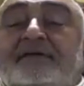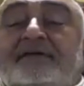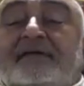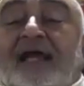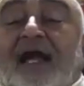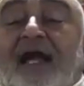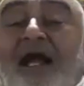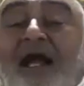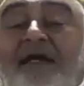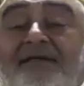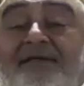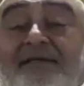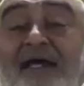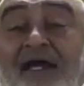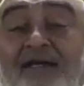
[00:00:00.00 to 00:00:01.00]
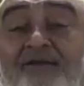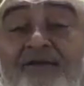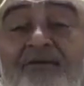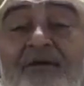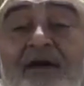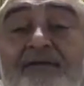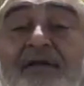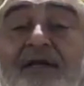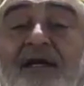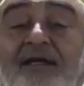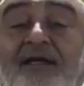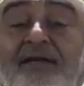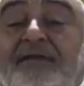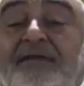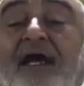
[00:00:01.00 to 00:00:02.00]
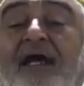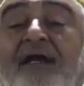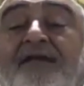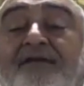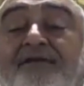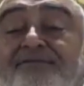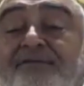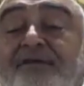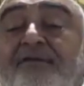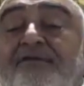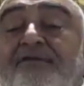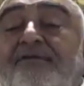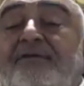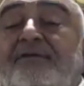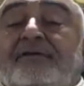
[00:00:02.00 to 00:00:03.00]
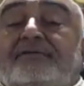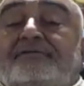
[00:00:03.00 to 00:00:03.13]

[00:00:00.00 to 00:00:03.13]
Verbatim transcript: that is anugata, that is follow.